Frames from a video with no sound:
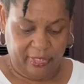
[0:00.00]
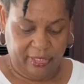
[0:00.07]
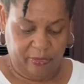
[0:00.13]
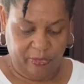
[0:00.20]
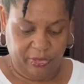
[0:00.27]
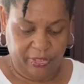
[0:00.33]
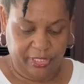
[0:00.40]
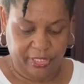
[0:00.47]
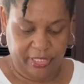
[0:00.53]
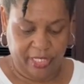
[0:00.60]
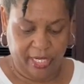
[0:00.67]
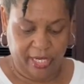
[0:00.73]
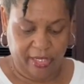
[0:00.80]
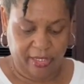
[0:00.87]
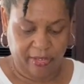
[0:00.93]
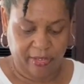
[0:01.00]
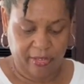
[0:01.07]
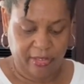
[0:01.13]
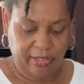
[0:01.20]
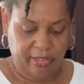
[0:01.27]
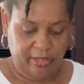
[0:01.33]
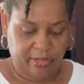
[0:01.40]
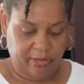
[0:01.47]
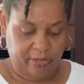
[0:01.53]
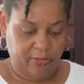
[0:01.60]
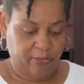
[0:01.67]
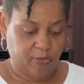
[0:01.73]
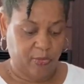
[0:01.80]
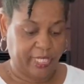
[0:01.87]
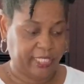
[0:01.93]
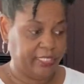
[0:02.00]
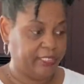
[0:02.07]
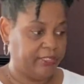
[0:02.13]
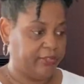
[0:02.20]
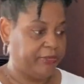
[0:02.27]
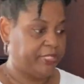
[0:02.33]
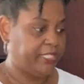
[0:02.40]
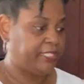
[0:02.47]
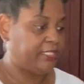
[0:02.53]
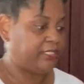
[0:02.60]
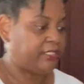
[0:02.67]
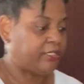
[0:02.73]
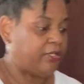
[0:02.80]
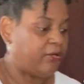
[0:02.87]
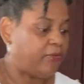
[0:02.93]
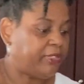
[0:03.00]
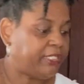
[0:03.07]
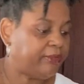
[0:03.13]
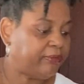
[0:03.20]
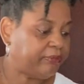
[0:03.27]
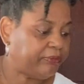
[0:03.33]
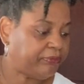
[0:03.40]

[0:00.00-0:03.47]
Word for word: We will get our wet ingredients going.